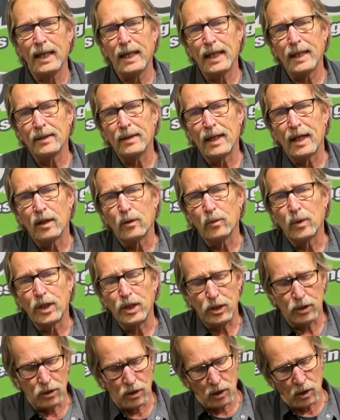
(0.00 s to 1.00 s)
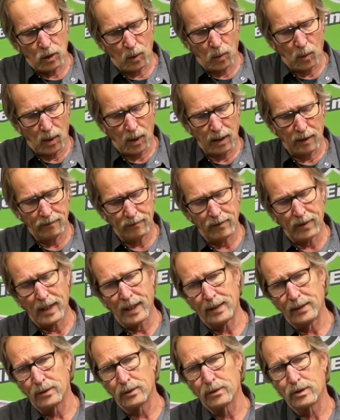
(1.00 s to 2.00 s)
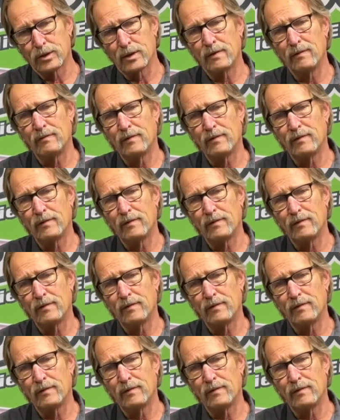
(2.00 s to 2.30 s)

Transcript: and that way you can qualify those